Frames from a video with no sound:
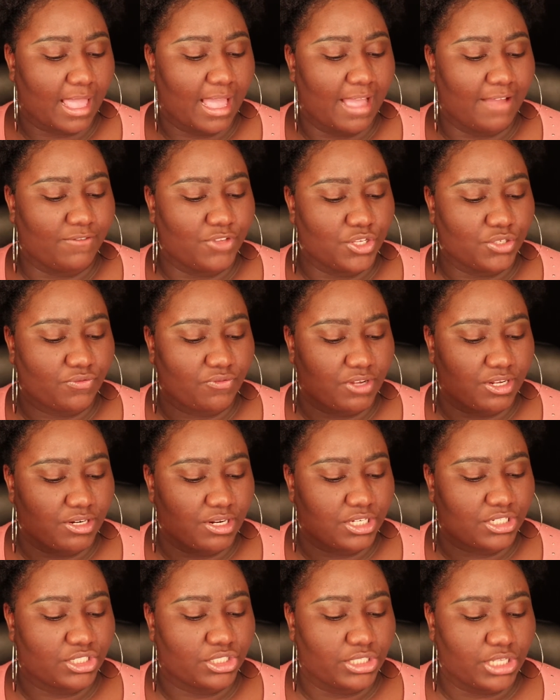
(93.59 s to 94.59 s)
I've used
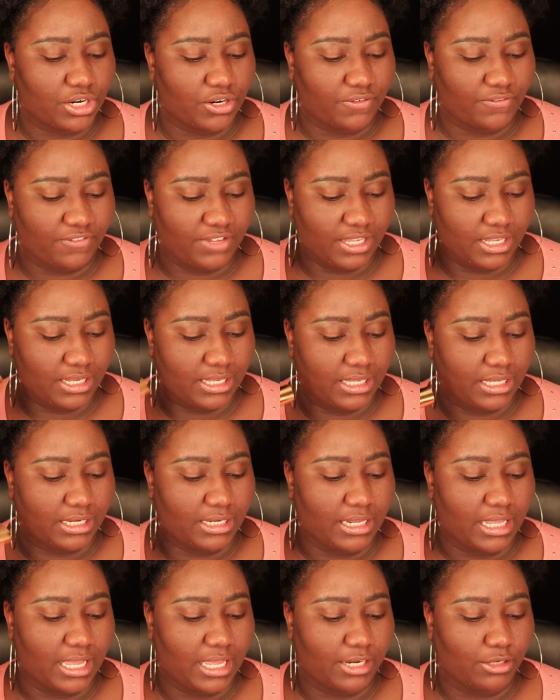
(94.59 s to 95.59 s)
foundations that are
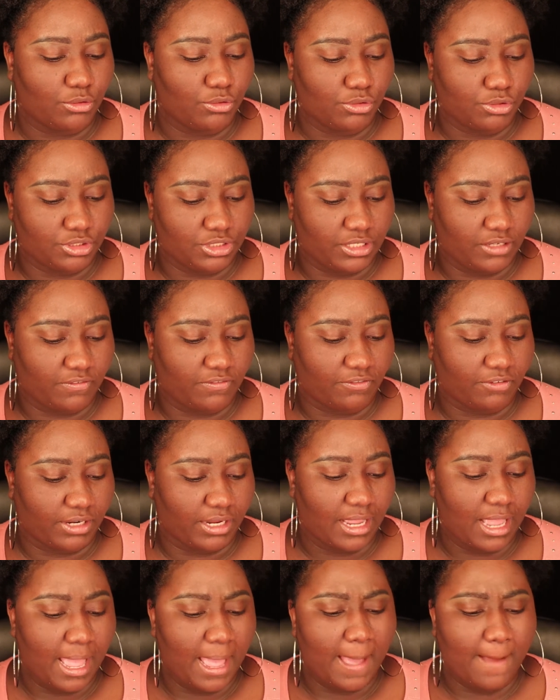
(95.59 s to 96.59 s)
vegan and cruelty
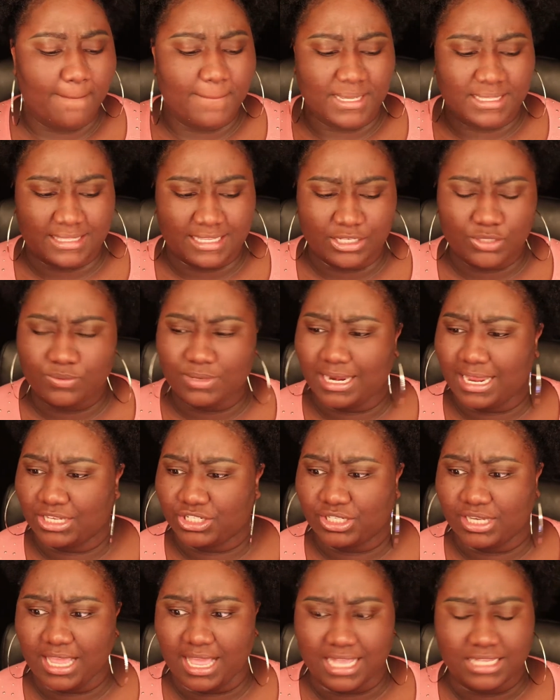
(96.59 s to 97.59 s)
free, but this one
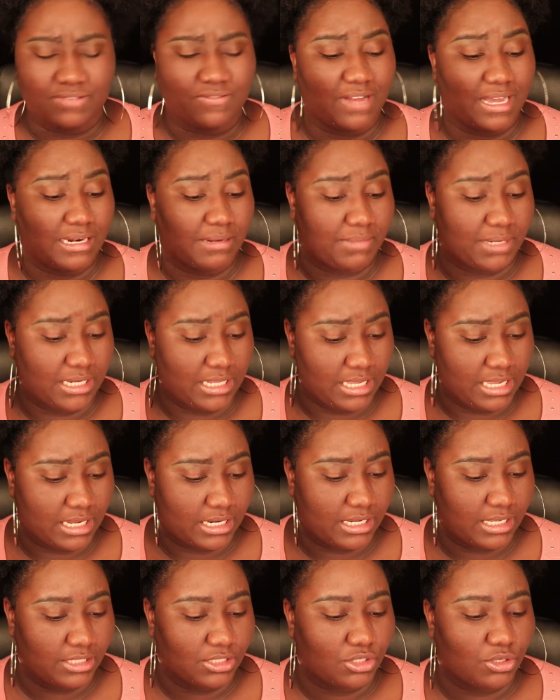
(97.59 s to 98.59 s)
actually has vitamin E
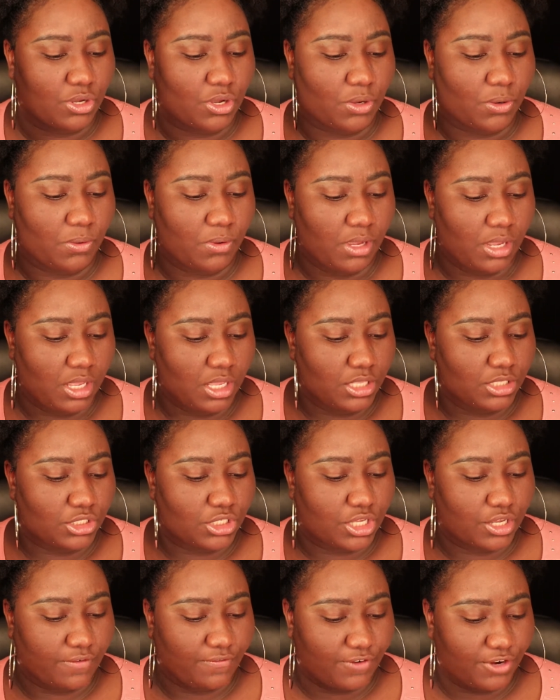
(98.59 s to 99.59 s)
in it, so it's
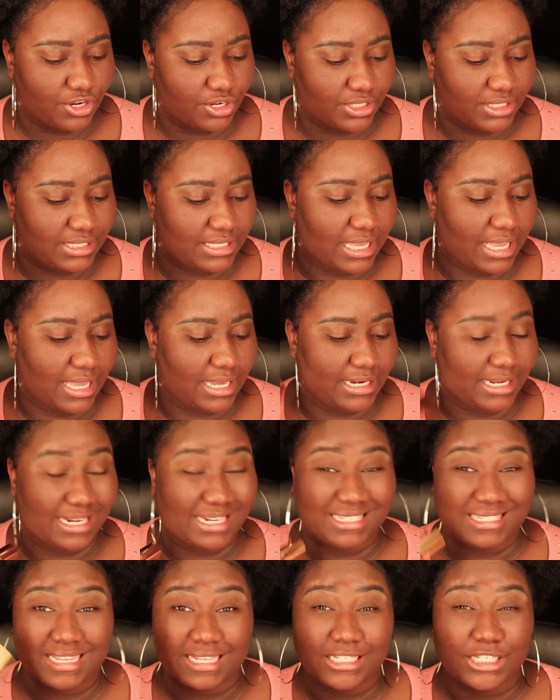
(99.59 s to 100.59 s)
good for your skin, and
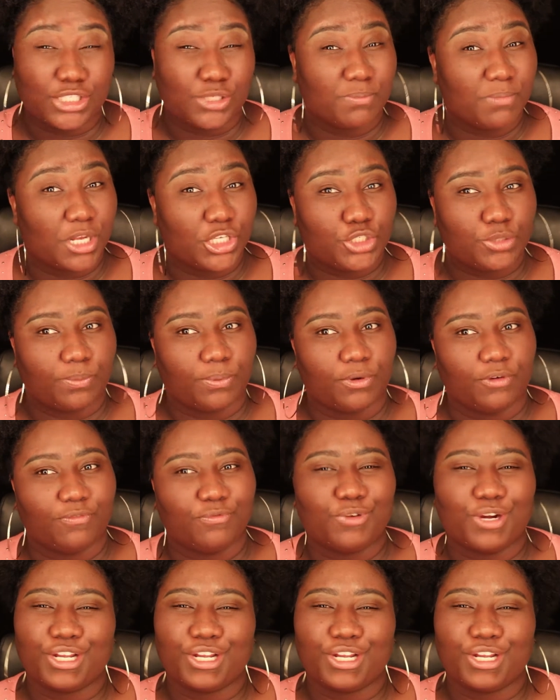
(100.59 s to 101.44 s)
it says it's smudge proof.